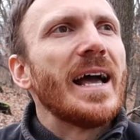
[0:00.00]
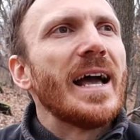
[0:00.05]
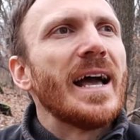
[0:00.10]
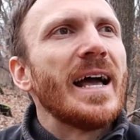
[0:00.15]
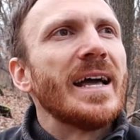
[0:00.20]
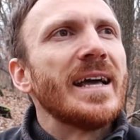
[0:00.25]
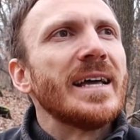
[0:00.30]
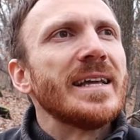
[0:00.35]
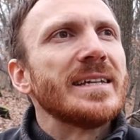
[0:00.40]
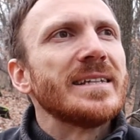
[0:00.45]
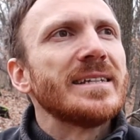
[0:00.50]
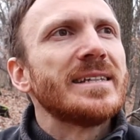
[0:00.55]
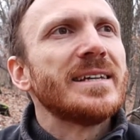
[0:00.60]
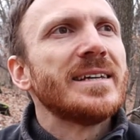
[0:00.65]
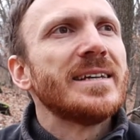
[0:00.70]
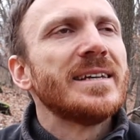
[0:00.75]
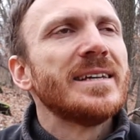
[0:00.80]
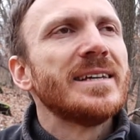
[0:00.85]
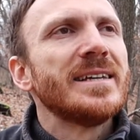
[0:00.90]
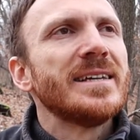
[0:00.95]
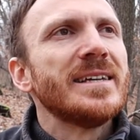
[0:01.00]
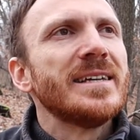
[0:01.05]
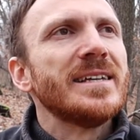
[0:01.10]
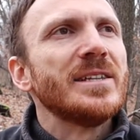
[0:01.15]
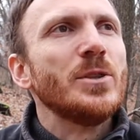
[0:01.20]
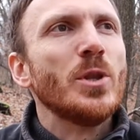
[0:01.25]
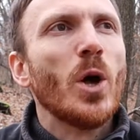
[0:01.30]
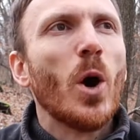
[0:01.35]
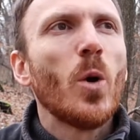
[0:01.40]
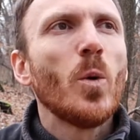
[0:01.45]
And
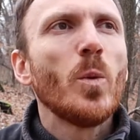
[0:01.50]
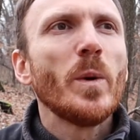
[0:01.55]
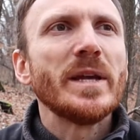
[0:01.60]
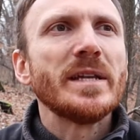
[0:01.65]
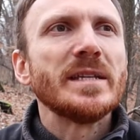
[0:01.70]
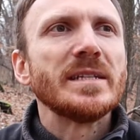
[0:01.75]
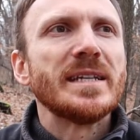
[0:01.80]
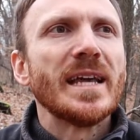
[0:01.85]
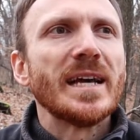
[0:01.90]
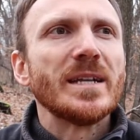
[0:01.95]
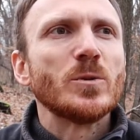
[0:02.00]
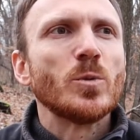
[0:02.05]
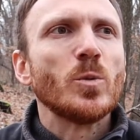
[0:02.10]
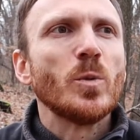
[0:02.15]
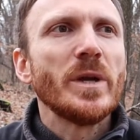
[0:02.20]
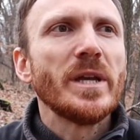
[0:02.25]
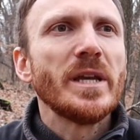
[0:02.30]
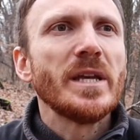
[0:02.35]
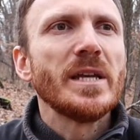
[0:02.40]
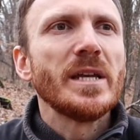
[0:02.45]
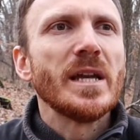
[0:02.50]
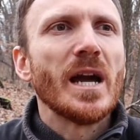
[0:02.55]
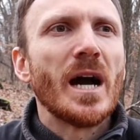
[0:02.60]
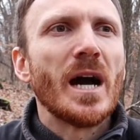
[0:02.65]
knowing that we